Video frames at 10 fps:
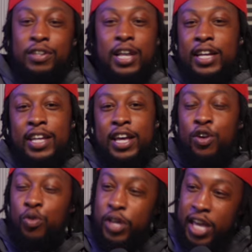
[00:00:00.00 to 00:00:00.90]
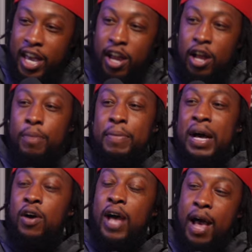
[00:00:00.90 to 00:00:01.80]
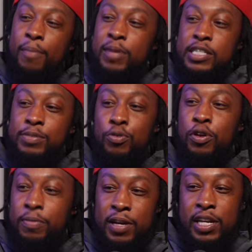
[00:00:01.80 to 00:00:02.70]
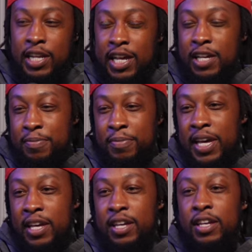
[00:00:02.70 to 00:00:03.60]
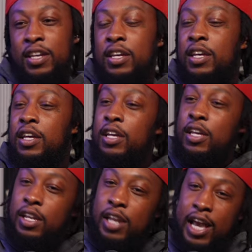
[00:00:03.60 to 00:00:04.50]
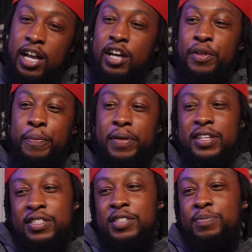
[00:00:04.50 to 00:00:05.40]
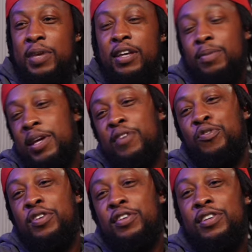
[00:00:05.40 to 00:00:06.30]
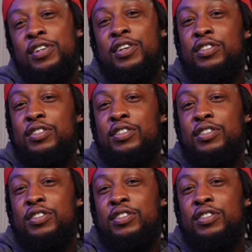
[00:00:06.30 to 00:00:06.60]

Like they don't care about how much more money they can make like other places may may feel, you know.